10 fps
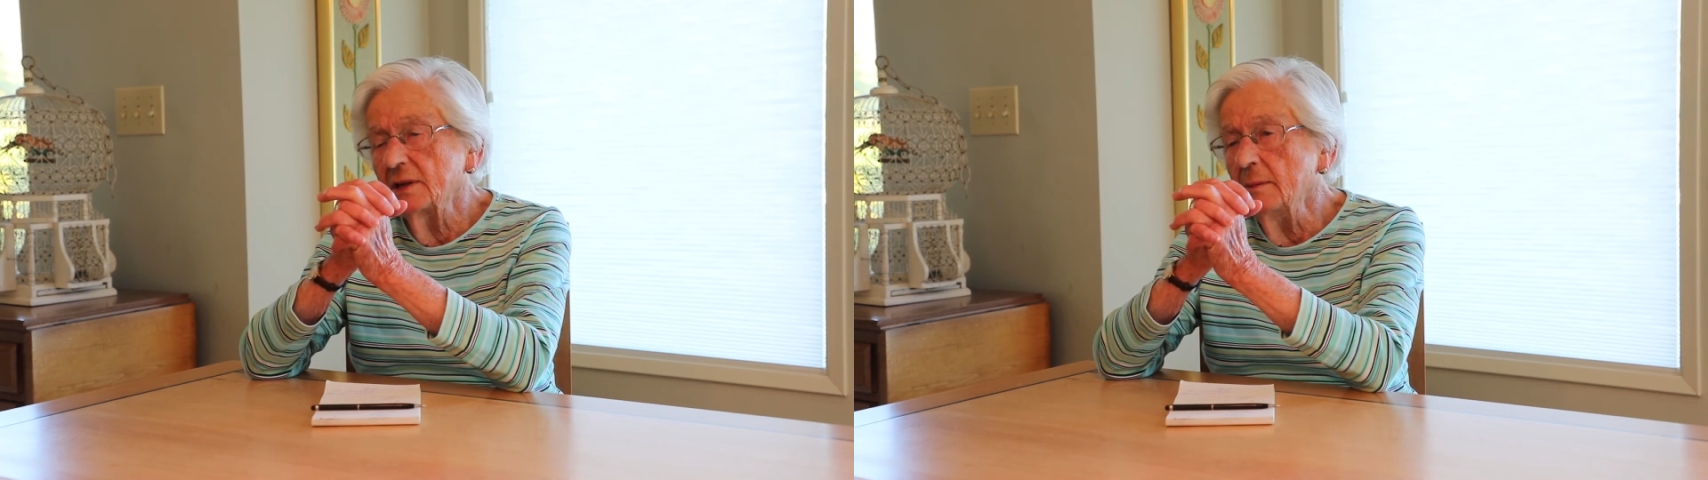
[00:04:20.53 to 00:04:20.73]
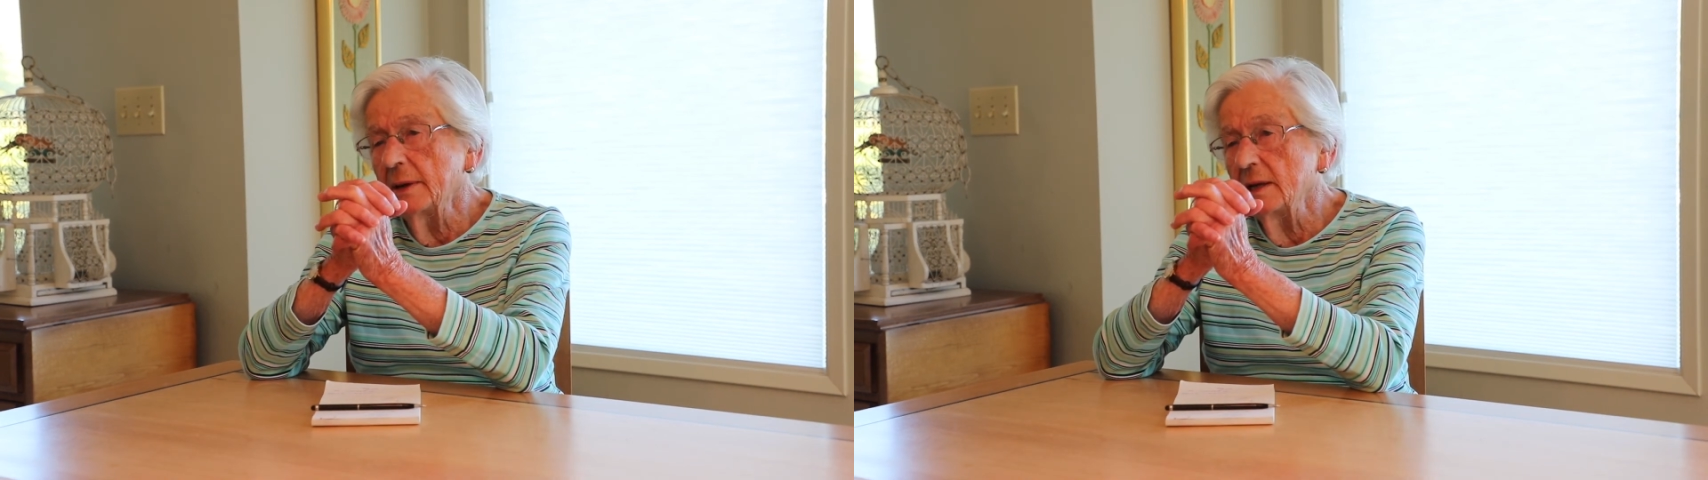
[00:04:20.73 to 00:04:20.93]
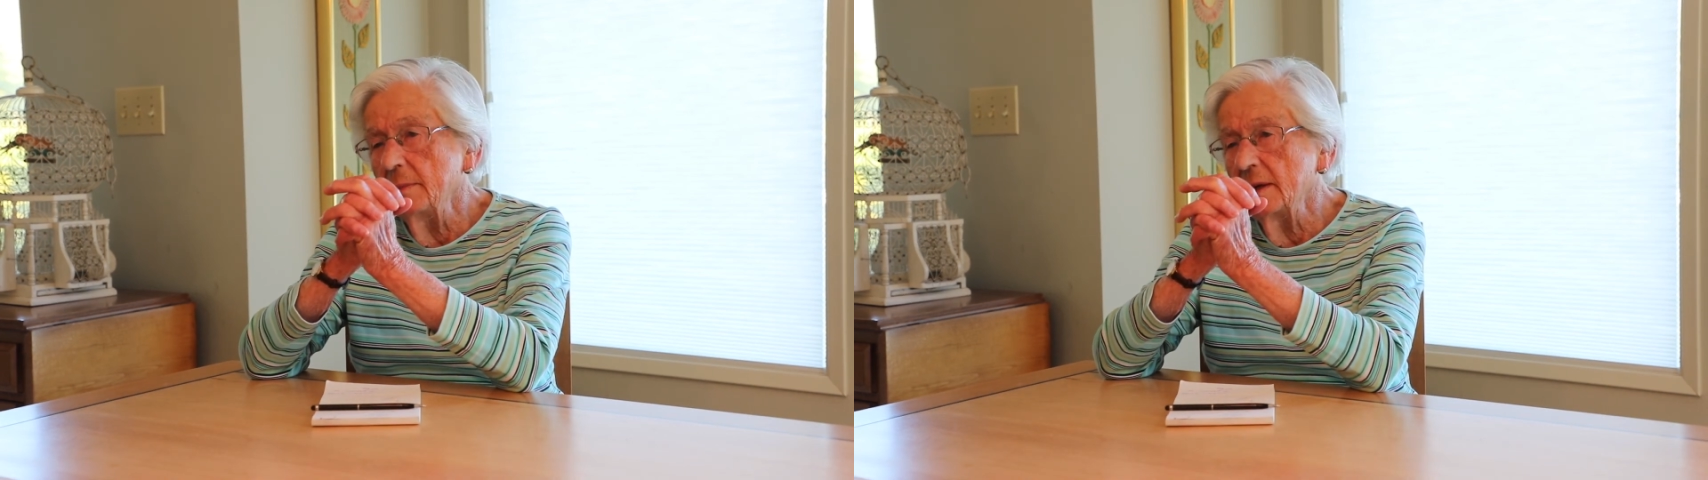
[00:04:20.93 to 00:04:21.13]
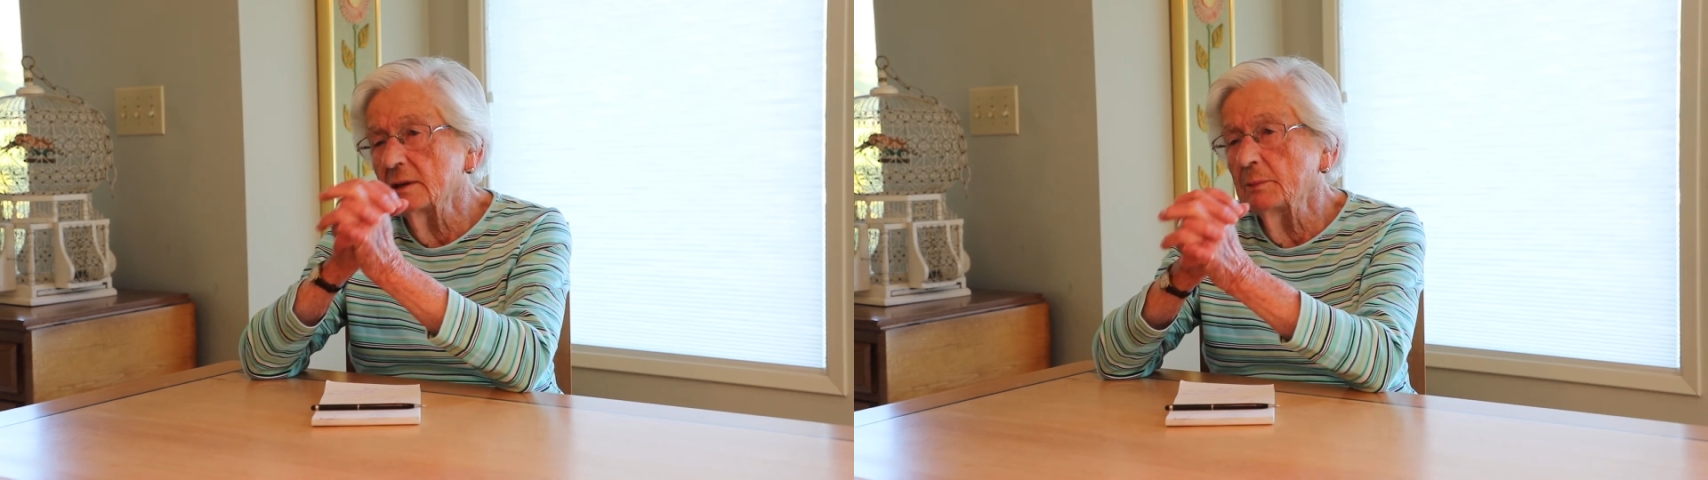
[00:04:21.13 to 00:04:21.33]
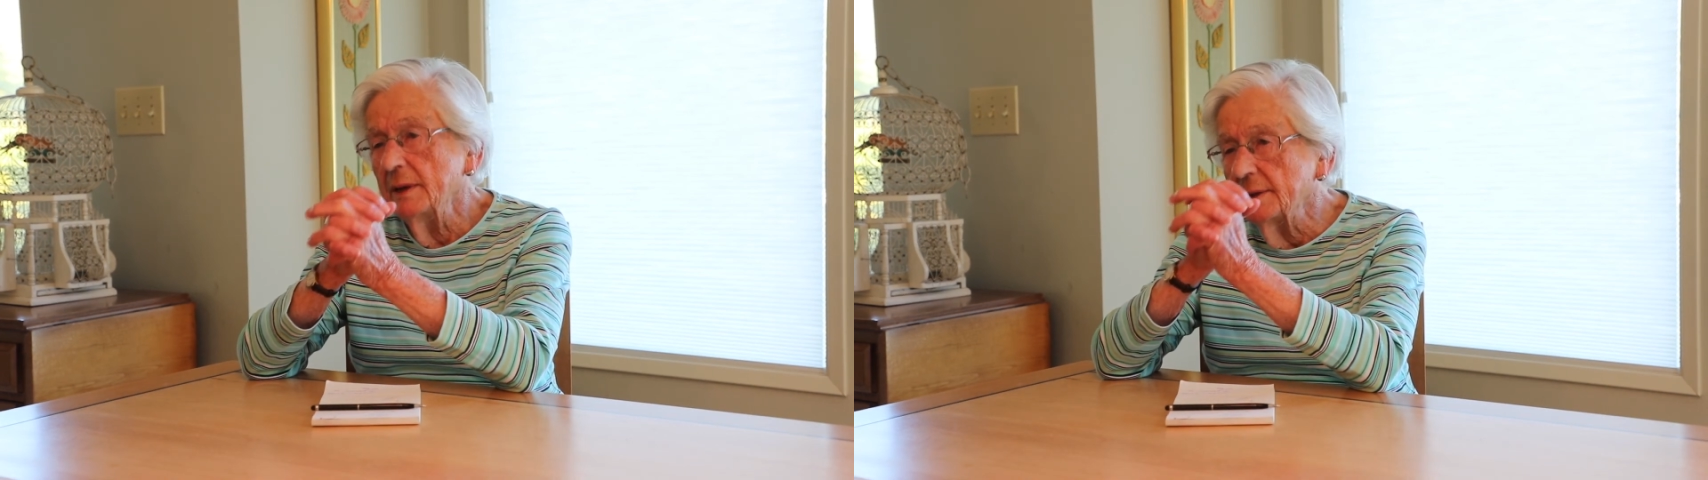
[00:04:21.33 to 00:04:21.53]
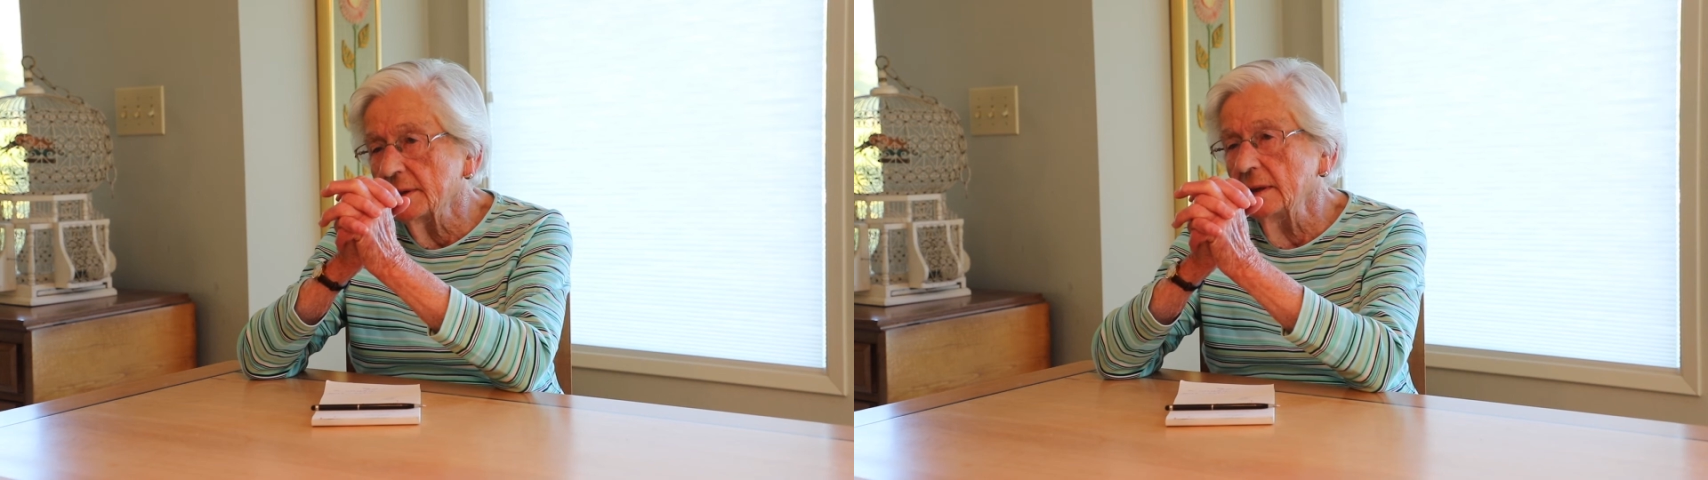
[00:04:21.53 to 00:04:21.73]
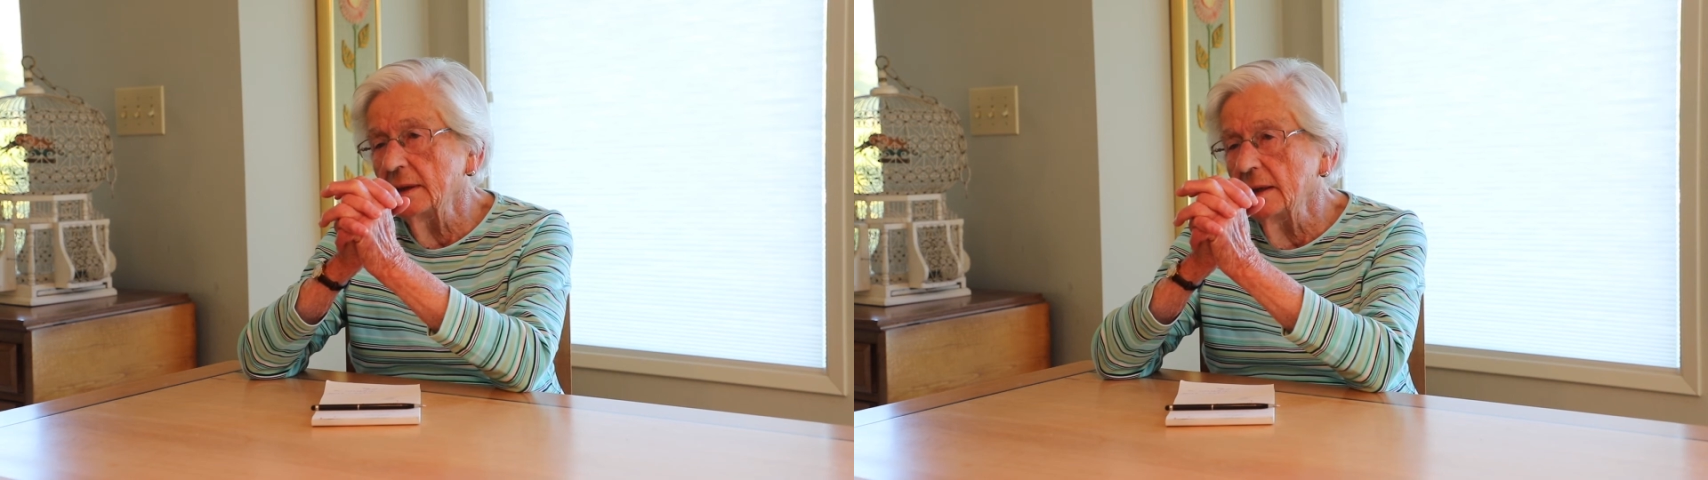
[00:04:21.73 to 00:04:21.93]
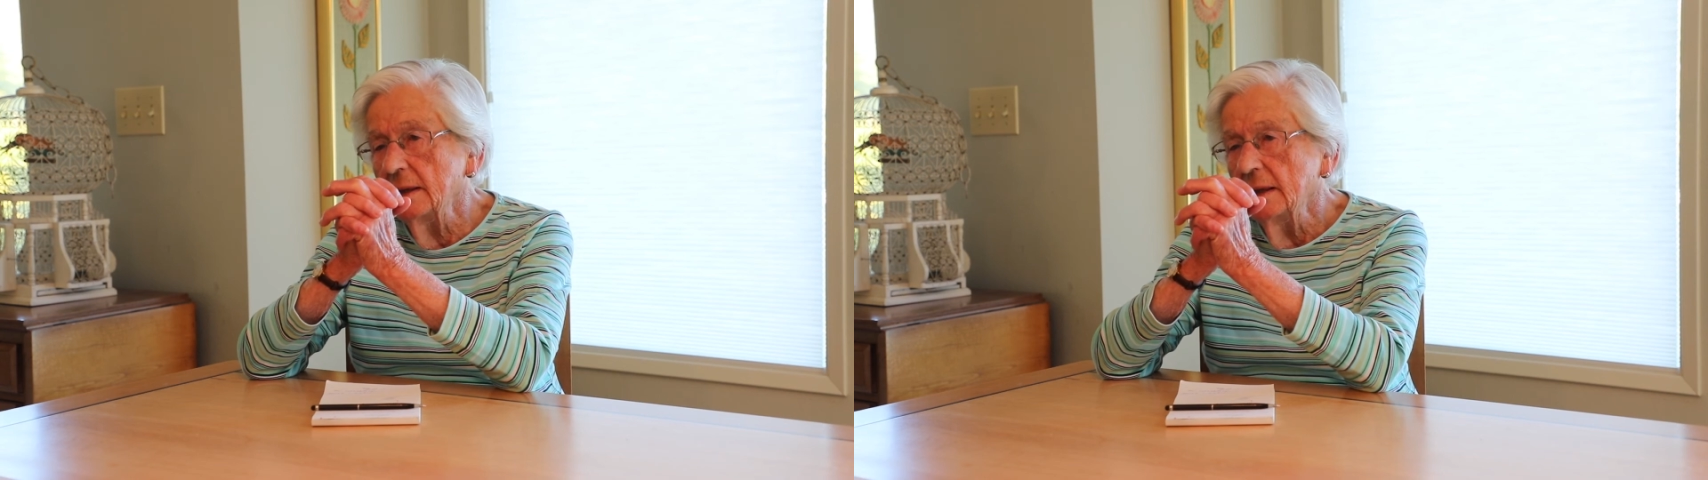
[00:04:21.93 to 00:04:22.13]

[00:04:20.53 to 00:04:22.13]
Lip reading: somebody to be its president.